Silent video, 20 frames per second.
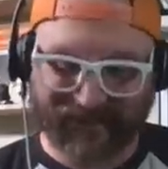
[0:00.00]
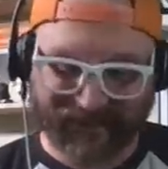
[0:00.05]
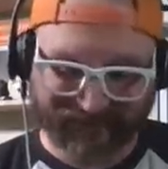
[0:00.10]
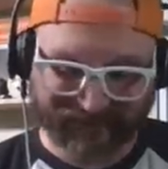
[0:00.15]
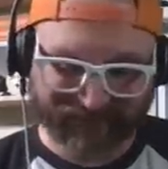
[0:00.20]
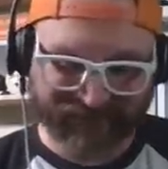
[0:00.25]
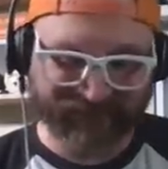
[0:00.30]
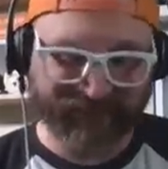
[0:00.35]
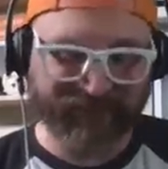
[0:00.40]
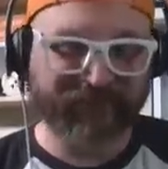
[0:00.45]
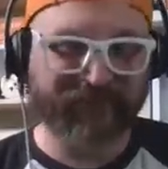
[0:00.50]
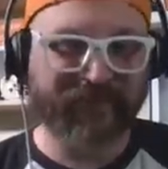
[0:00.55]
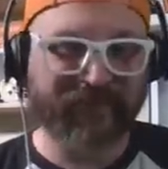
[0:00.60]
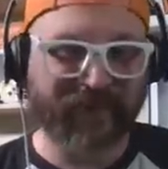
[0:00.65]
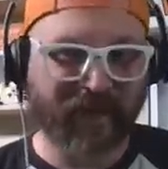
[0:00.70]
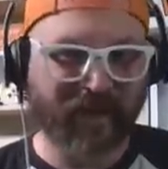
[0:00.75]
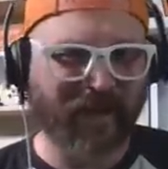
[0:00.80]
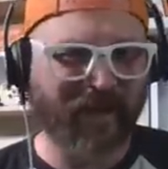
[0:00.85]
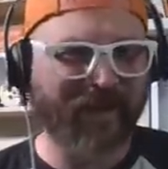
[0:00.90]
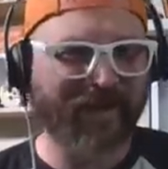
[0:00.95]
dropped it.
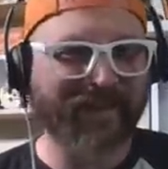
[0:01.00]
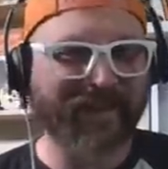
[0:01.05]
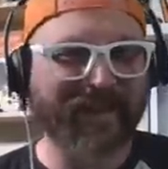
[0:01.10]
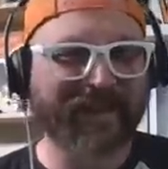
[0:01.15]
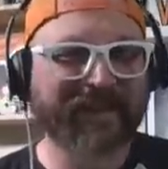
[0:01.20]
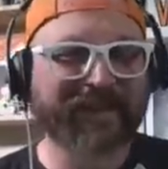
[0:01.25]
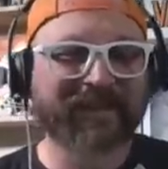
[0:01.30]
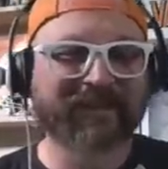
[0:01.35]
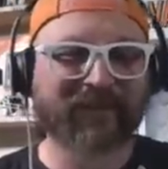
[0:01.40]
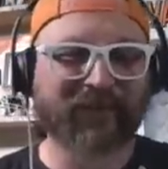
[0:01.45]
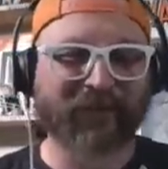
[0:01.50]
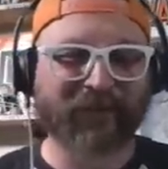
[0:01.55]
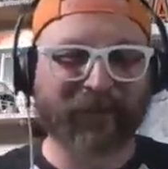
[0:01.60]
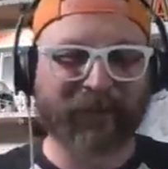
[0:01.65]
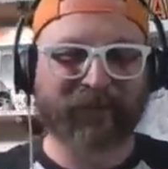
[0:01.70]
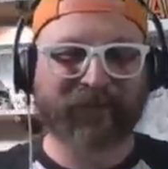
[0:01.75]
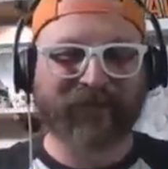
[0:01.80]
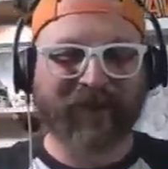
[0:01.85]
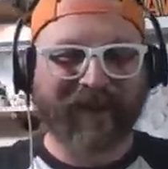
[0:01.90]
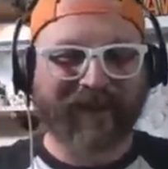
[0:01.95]
Uh, did you
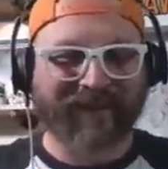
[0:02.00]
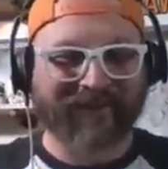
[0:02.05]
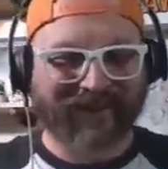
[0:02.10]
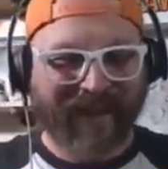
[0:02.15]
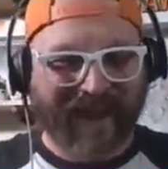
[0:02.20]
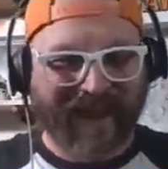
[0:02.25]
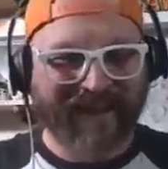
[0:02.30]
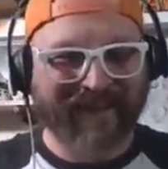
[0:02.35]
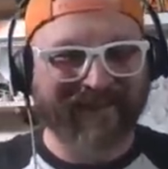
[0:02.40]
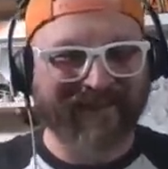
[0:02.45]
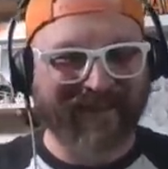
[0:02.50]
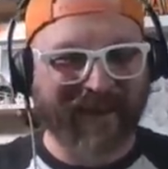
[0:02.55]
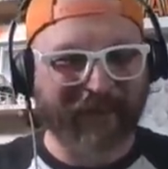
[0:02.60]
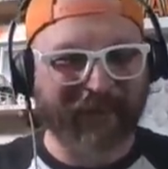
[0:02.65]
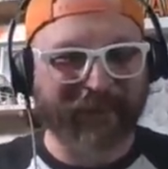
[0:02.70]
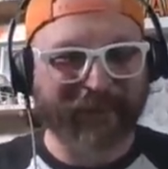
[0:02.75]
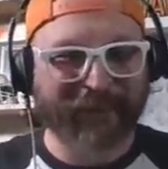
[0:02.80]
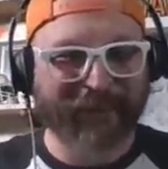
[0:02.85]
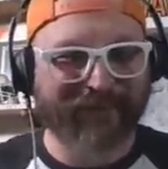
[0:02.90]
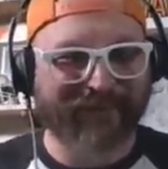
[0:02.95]
see him shake his hands
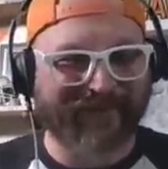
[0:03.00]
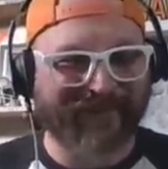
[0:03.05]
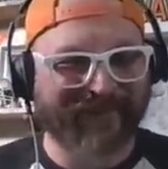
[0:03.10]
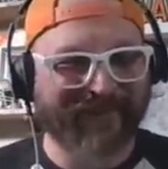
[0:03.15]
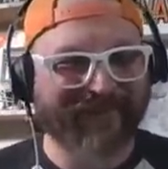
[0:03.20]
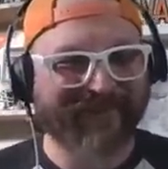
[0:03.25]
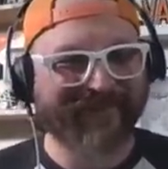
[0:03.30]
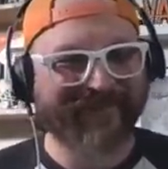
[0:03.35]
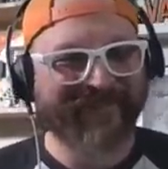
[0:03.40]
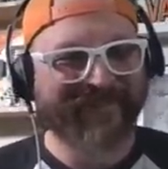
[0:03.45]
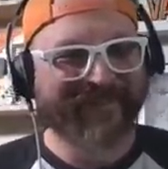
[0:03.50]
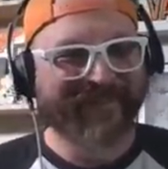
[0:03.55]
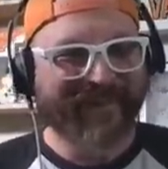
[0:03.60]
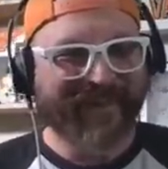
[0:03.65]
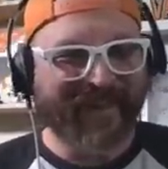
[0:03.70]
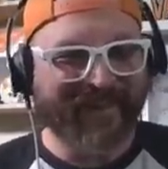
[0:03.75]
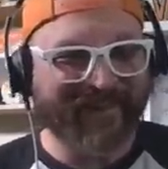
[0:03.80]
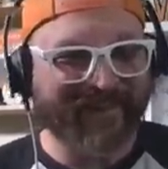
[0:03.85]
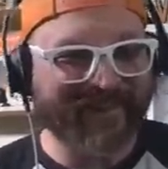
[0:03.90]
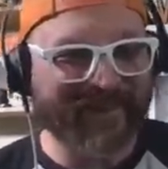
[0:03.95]
afterwards too?
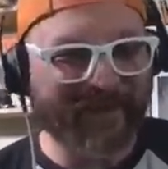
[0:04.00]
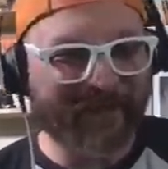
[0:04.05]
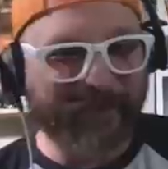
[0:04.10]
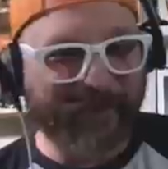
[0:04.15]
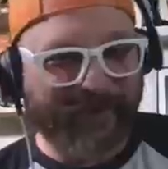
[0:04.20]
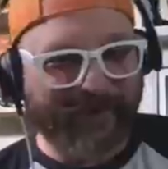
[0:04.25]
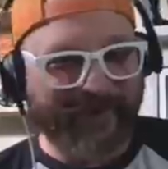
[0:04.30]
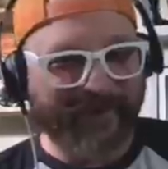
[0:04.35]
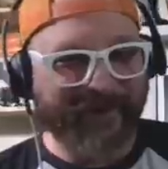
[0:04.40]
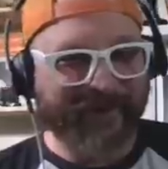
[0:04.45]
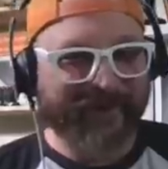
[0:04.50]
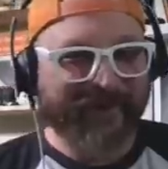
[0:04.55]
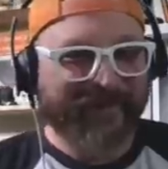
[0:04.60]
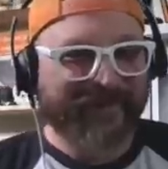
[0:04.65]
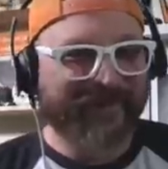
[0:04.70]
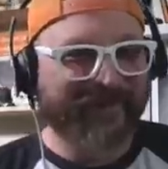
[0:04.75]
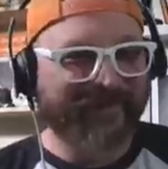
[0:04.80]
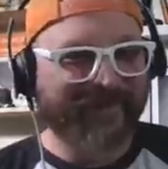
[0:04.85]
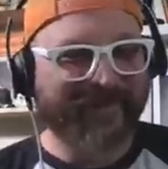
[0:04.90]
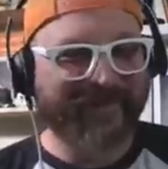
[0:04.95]
I oh, he was ball, not
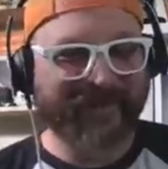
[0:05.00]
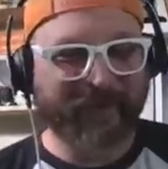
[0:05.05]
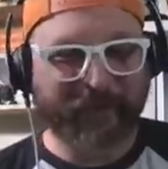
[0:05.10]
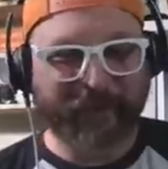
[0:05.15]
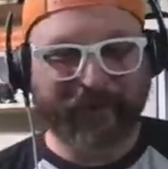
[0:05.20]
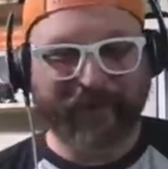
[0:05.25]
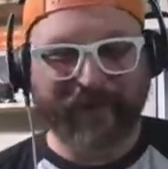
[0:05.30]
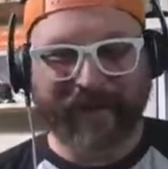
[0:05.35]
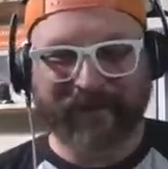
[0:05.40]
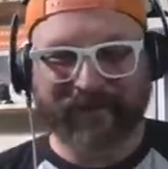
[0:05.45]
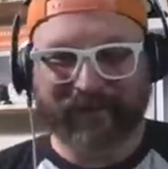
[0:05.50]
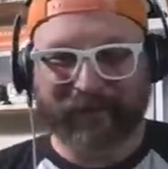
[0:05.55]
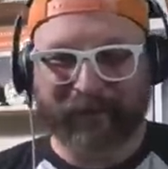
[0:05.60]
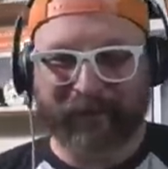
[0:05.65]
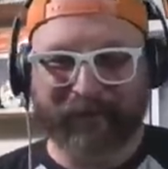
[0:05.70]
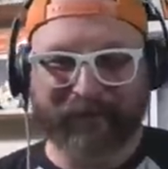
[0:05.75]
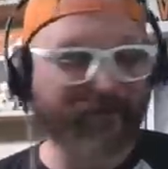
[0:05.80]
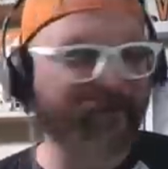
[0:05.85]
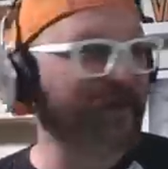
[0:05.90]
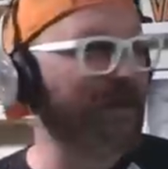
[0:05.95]
happy. That ball had
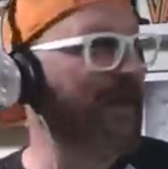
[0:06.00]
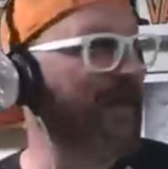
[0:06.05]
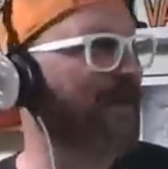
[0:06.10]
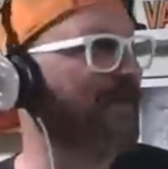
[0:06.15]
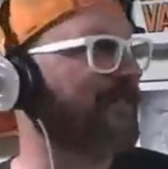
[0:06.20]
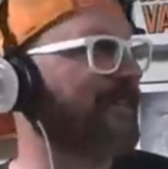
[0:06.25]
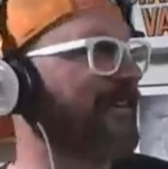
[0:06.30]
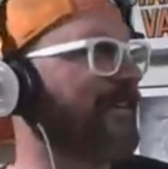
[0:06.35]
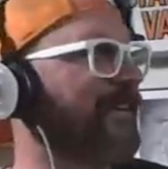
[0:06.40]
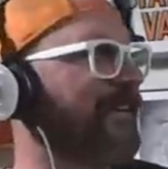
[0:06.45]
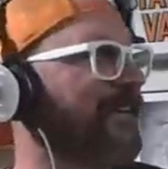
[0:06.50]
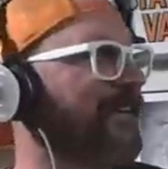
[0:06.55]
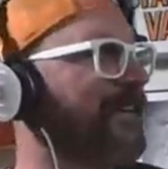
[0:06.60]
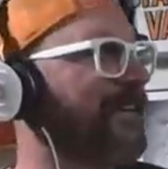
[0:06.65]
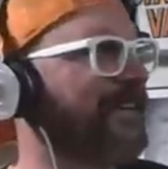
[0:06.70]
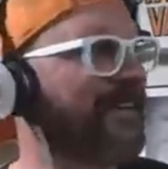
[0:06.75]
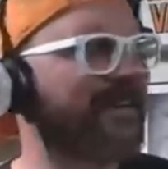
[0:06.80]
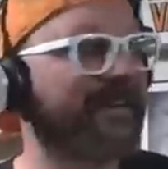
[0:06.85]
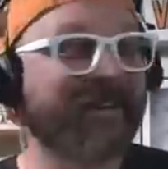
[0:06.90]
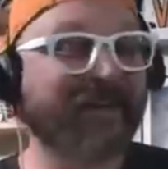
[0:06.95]
some velocity on
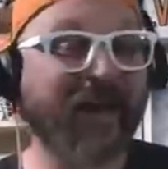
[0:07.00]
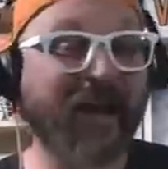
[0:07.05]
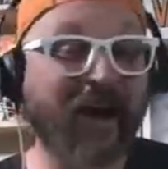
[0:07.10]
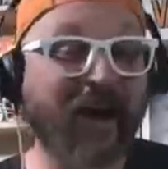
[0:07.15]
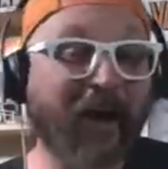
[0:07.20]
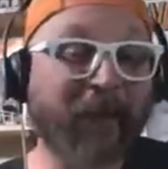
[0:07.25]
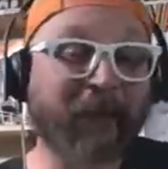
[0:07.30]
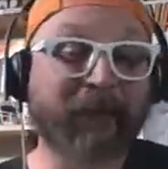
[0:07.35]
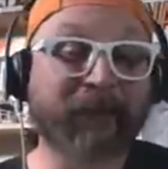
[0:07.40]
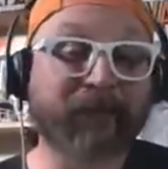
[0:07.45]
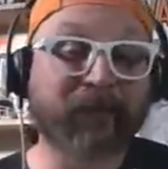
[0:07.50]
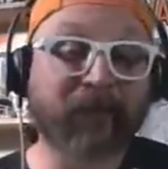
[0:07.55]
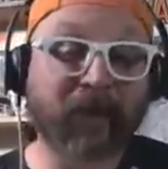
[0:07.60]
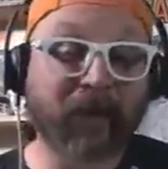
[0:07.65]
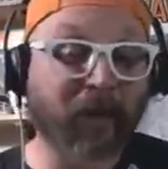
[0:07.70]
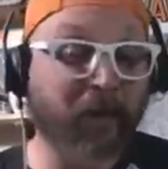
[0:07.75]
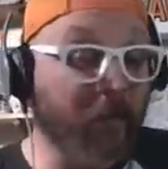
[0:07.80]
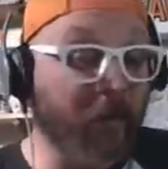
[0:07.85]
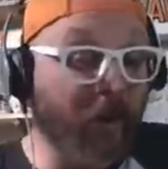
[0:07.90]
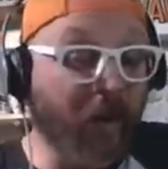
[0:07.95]
it. Um,
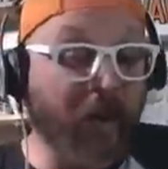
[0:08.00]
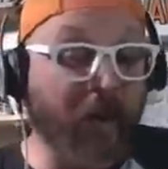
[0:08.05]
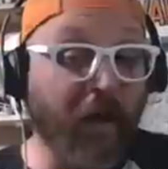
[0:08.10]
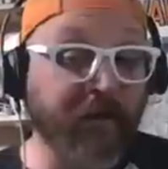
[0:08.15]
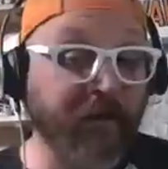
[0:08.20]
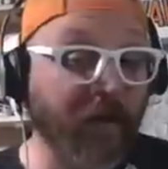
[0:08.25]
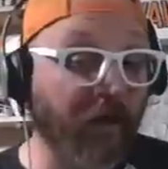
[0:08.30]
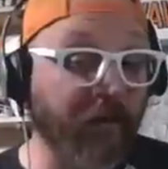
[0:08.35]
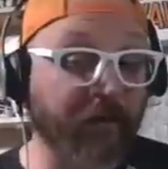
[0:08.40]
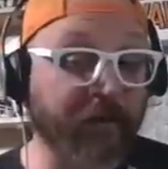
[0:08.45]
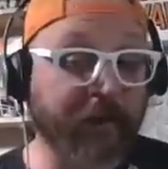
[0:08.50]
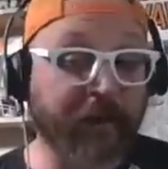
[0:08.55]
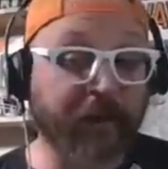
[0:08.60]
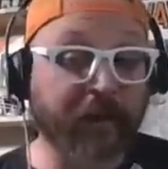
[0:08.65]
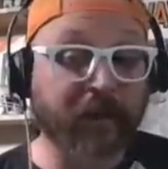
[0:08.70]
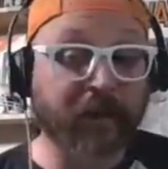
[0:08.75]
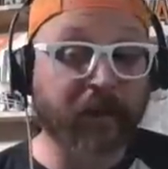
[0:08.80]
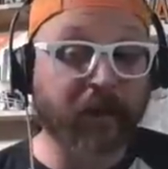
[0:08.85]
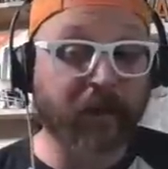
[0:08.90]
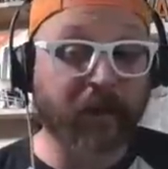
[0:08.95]
uh, another
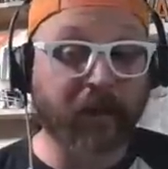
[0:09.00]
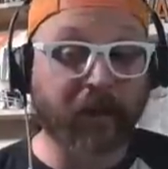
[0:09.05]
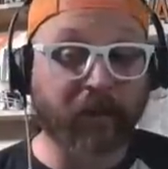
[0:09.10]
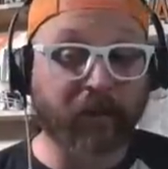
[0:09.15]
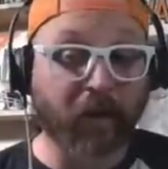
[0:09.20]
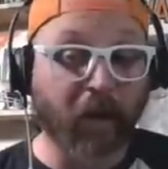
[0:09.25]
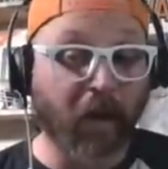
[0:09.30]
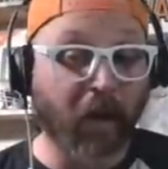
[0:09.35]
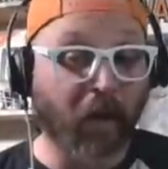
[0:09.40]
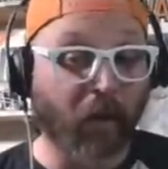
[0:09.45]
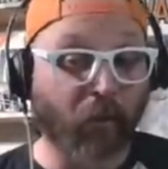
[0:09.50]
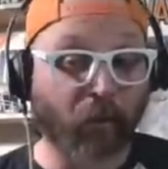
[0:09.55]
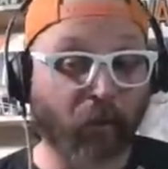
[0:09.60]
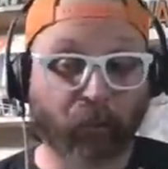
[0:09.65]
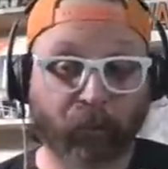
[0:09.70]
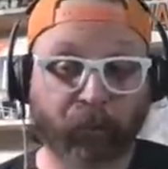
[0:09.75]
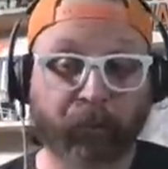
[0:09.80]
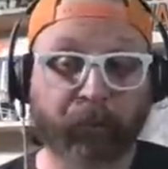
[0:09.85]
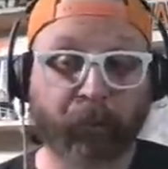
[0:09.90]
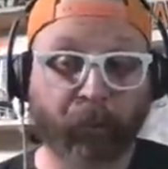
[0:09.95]
thing, uh, a,
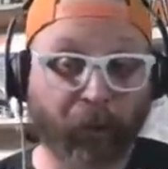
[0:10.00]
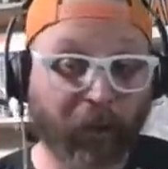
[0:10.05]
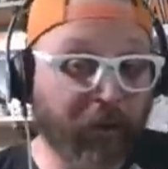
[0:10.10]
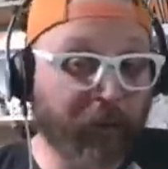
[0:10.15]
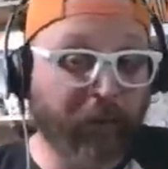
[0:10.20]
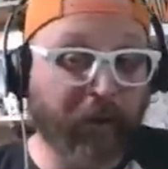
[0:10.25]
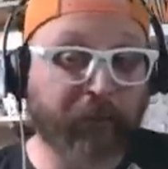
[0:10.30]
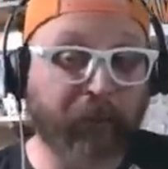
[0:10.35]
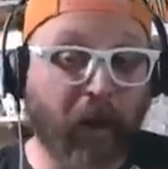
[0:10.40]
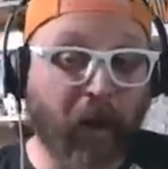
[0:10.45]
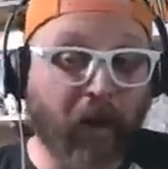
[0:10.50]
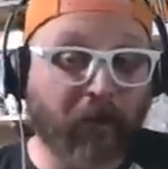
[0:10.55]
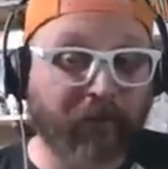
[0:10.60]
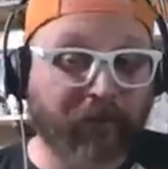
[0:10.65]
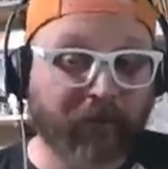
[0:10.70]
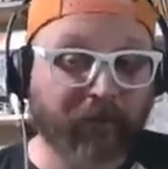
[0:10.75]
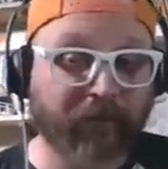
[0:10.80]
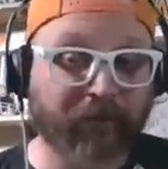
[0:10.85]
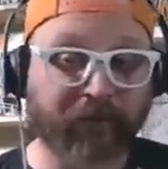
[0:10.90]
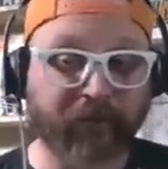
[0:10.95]
a, really big
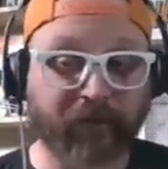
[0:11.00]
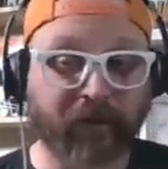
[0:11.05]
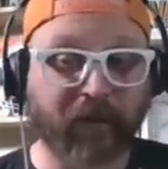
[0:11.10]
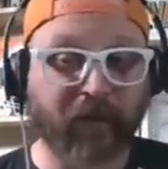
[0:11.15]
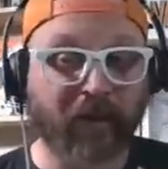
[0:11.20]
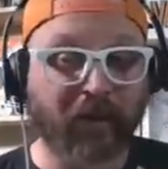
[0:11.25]
positive.